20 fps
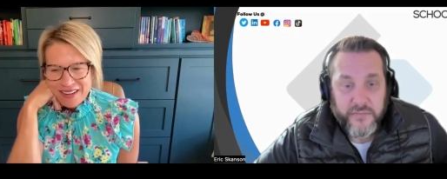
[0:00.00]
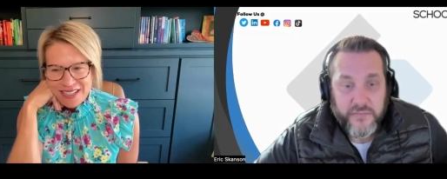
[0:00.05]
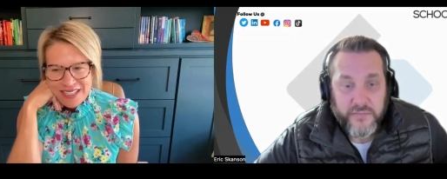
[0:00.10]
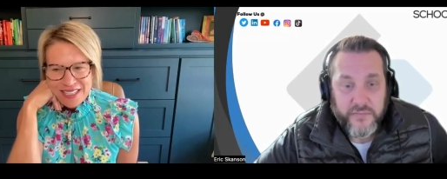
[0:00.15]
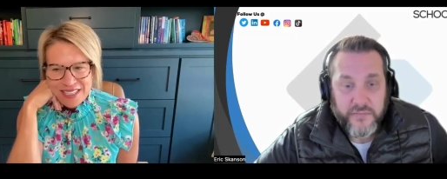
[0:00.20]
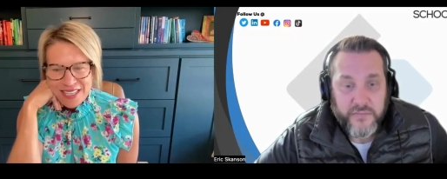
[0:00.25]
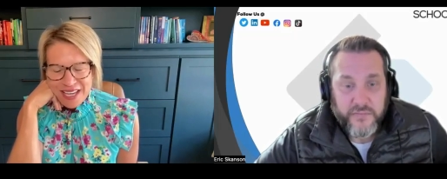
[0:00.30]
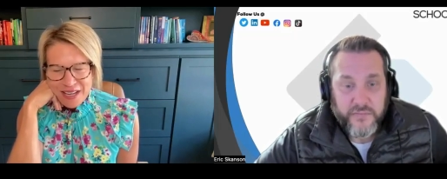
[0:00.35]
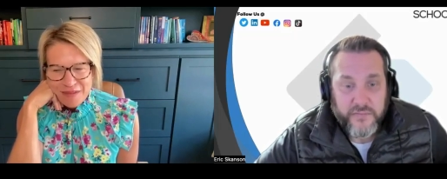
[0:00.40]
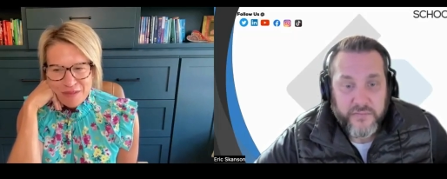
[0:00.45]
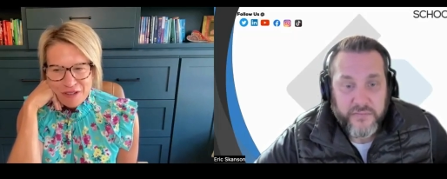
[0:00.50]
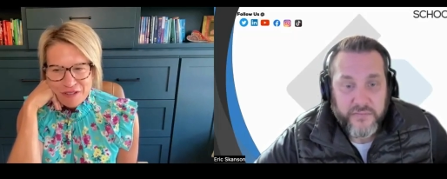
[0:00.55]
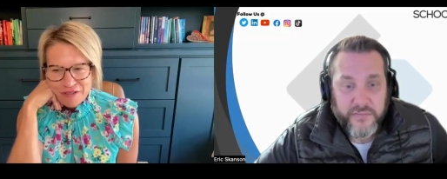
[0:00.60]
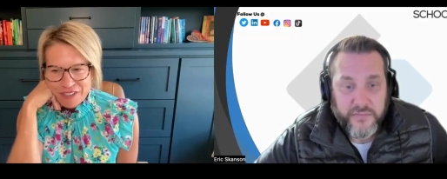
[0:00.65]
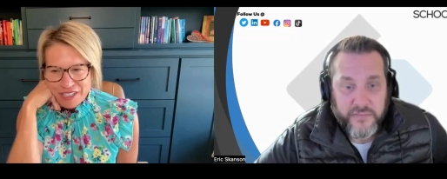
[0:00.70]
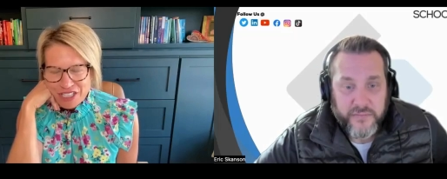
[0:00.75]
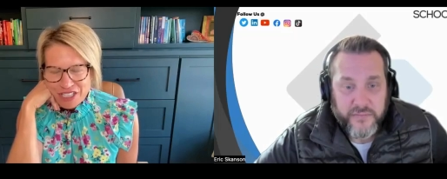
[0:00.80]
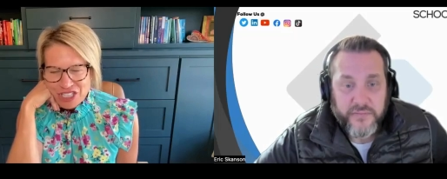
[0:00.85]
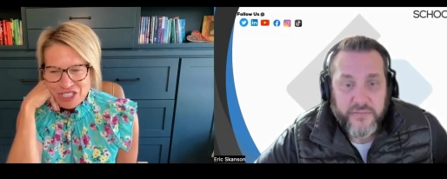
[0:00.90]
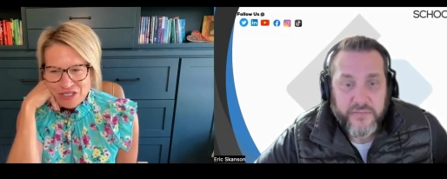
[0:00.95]
Speaker 1: on site
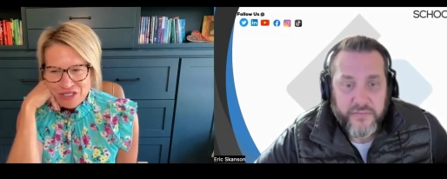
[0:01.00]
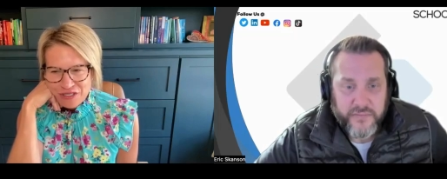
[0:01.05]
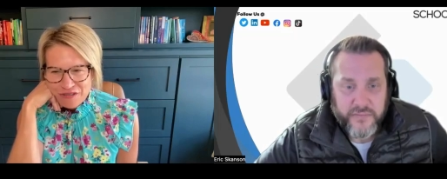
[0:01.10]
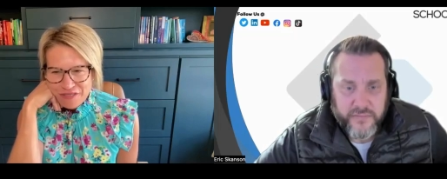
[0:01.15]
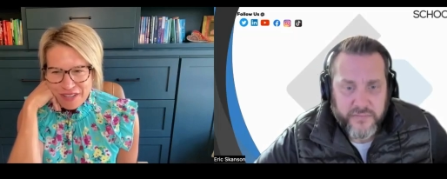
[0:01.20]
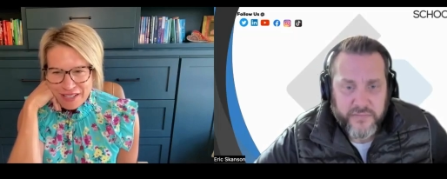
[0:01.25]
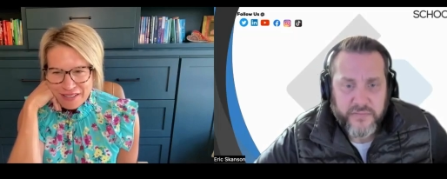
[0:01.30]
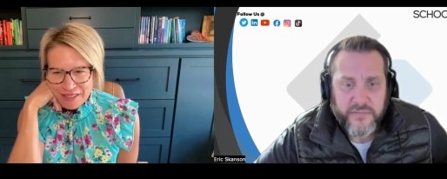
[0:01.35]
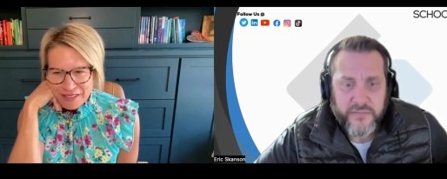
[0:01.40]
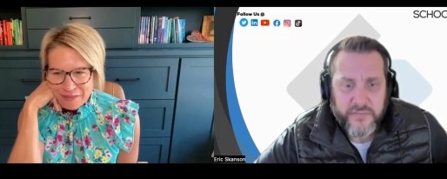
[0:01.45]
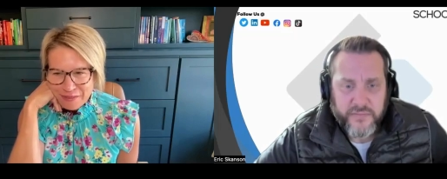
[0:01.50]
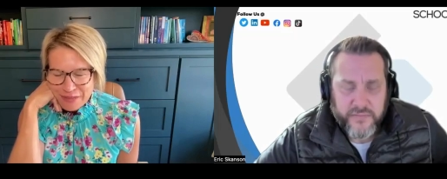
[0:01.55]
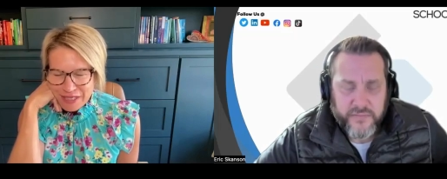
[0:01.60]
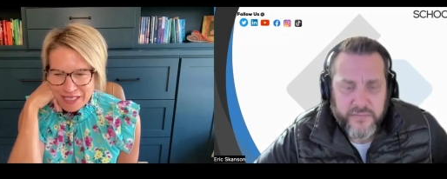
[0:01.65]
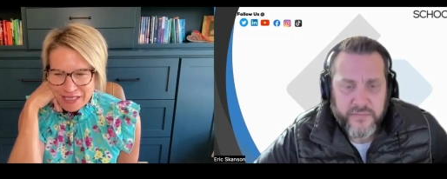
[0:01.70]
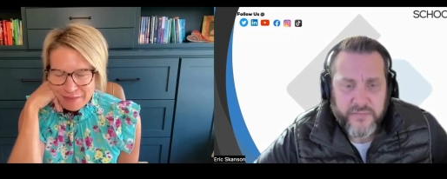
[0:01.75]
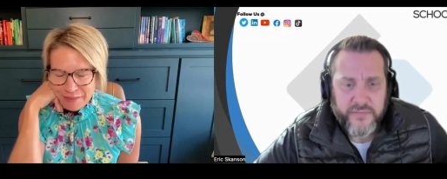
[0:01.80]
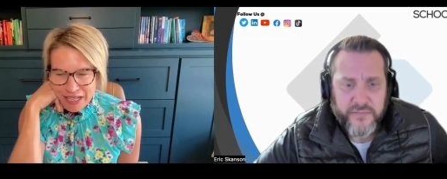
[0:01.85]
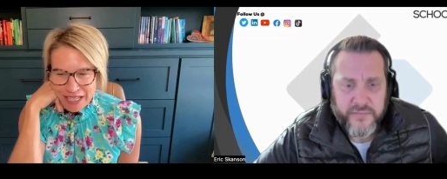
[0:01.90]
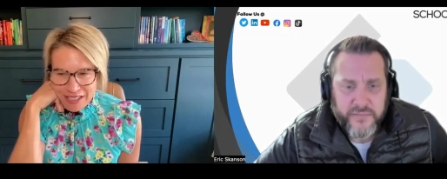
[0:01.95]
professional
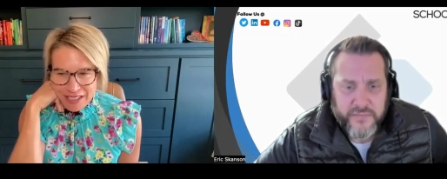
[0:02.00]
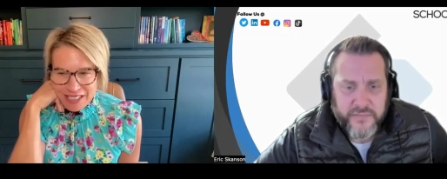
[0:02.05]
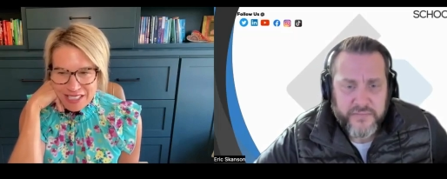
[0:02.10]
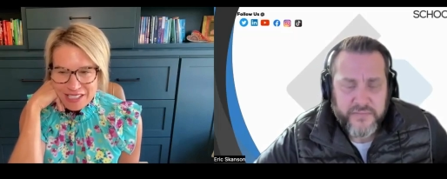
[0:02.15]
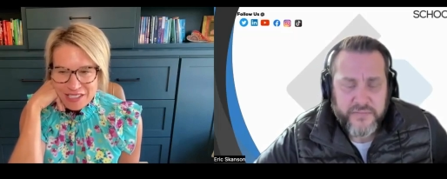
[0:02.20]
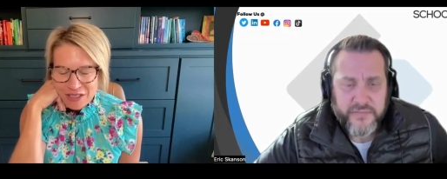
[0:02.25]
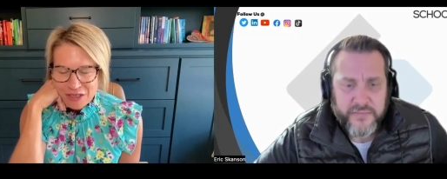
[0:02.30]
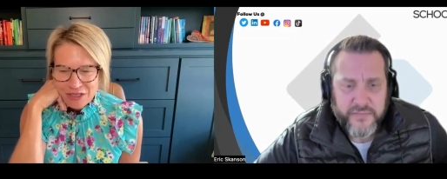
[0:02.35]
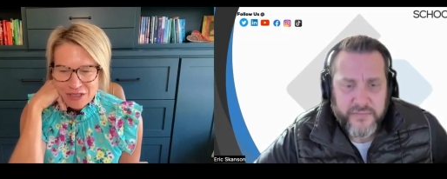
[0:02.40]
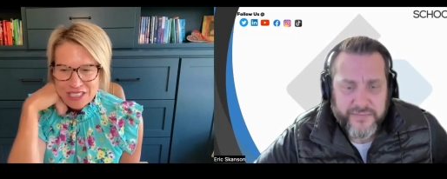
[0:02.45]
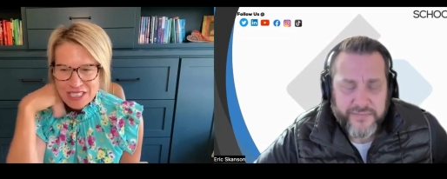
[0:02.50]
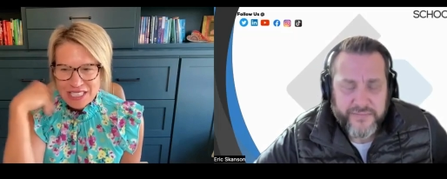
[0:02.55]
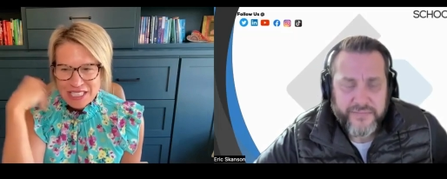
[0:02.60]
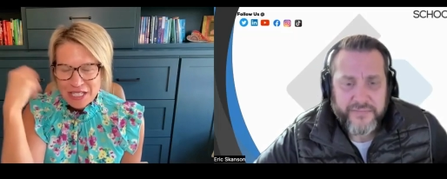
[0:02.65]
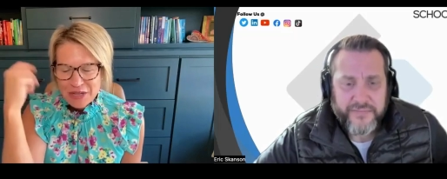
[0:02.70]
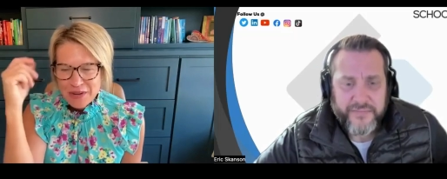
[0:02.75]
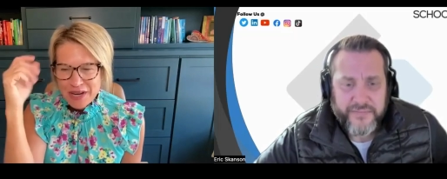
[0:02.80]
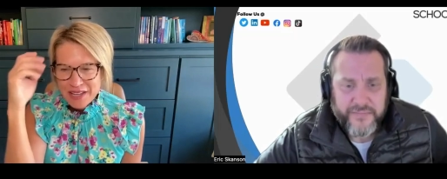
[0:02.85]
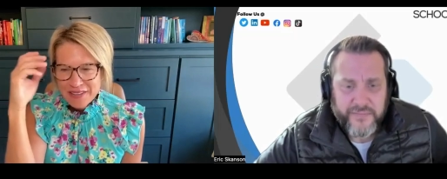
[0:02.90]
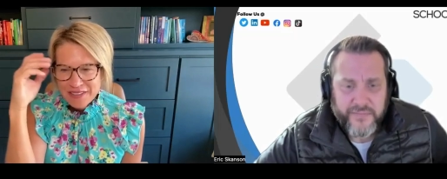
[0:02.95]
development. My consultants
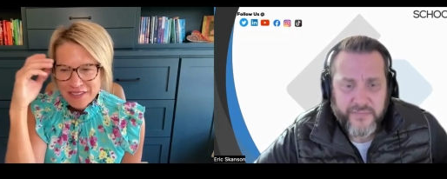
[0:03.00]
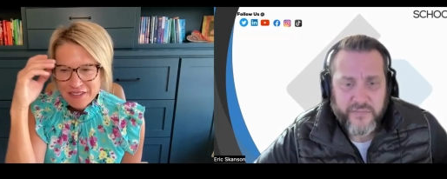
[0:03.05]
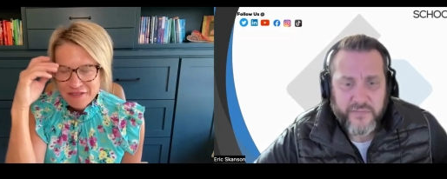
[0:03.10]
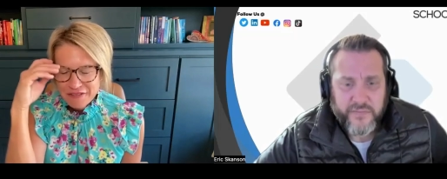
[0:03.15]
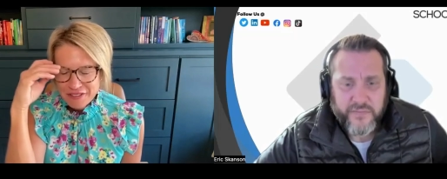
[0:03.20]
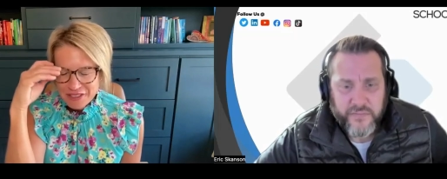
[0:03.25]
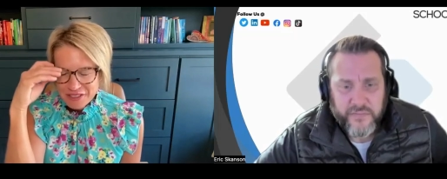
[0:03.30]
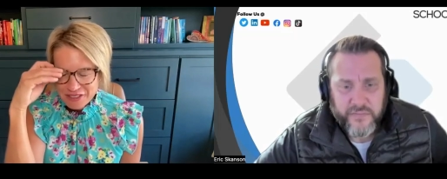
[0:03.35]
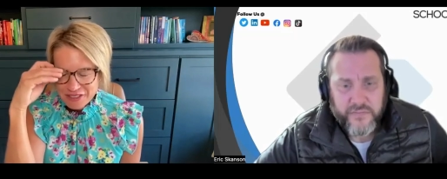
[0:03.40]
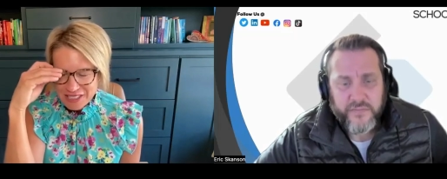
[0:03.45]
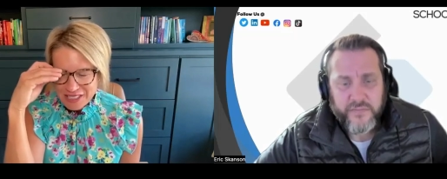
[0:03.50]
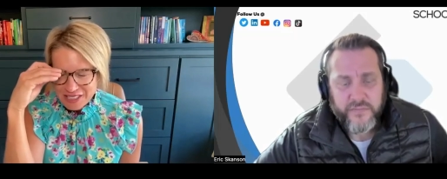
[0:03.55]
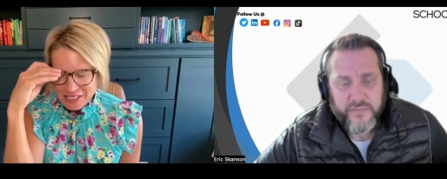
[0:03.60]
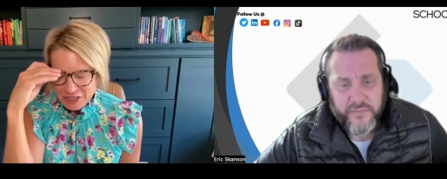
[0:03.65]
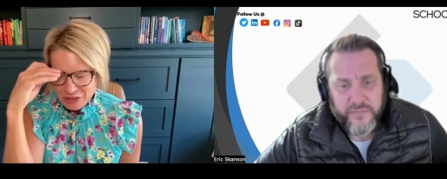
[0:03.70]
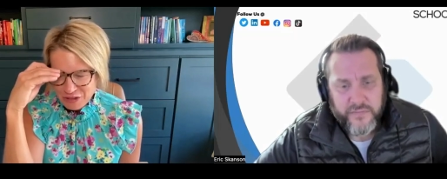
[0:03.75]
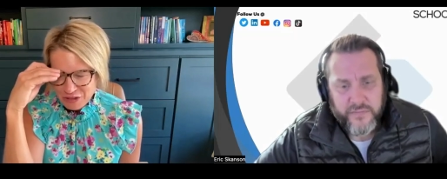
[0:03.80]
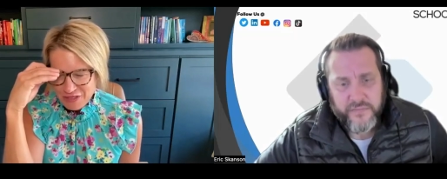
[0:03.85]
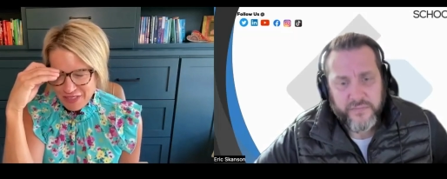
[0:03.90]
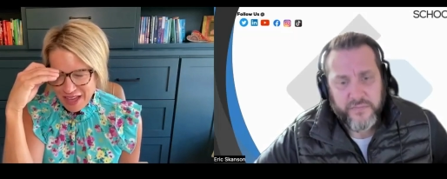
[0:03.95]
go out in the field and
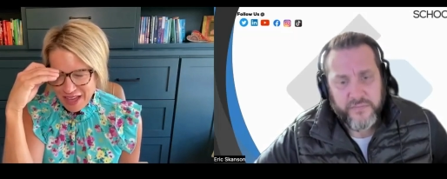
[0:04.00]
do mm-hmm.